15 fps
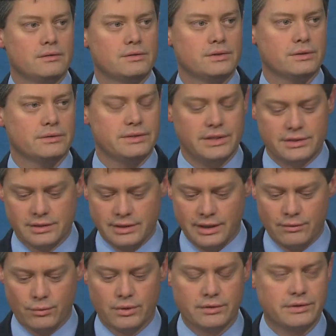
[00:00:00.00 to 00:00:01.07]
So it takes a
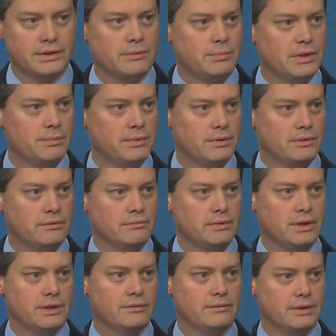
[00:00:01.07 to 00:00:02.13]
lot of work to get people
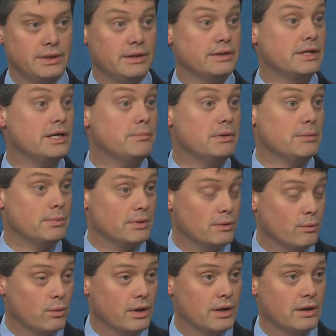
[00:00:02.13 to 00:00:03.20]
uh, and keep people
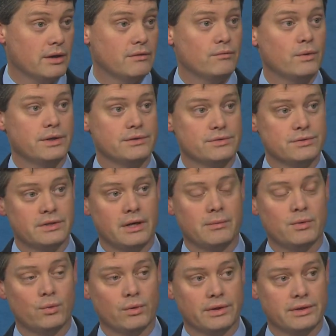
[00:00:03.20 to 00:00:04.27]
aware of what the
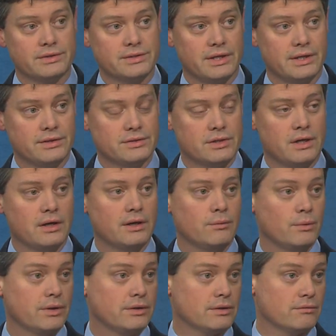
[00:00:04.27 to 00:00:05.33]
tsunami warning signs are
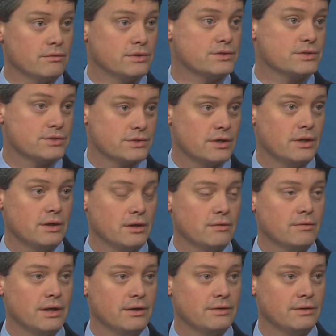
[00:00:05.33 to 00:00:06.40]
and what their risks are
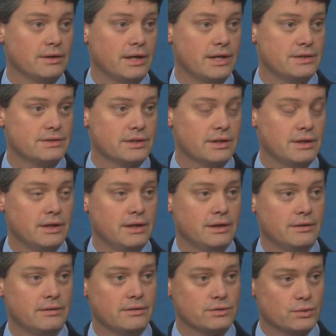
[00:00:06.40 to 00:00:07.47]
around Alaska.
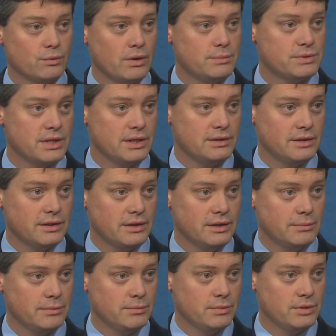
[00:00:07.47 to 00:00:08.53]
And there's a website that can
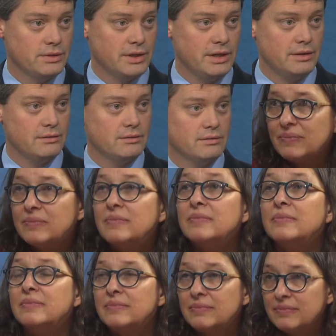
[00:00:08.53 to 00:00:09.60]
help them do that.
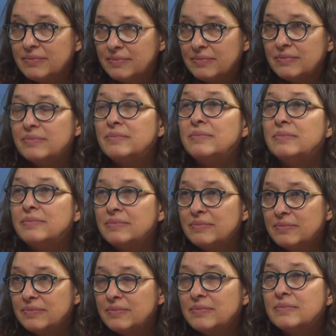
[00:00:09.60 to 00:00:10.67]
Uh, where can they go online
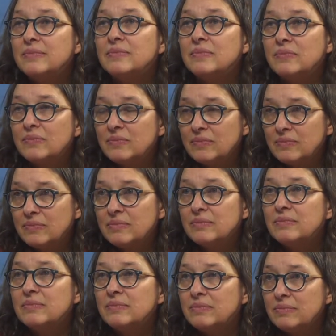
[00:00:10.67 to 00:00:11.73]
to get more information for their
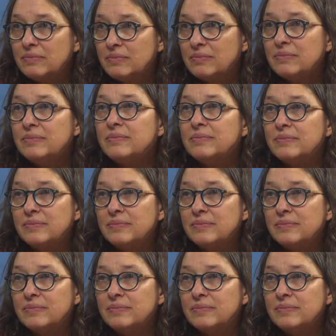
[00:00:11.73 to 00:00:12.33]
school, their home,